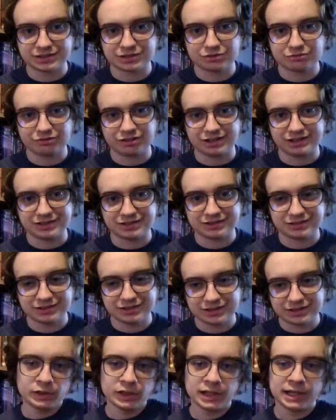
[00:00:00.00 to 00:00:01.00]
sweet.
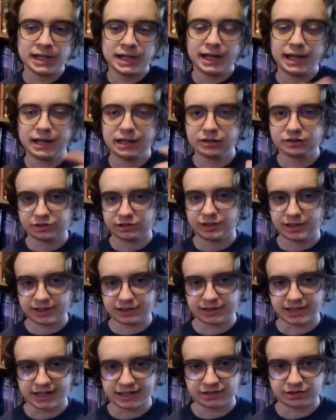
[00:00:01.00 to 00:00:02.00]
I also like
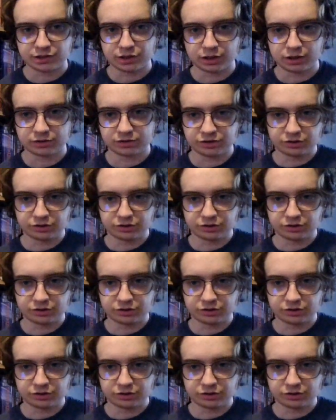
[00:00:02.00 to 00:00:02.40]
Lightsong.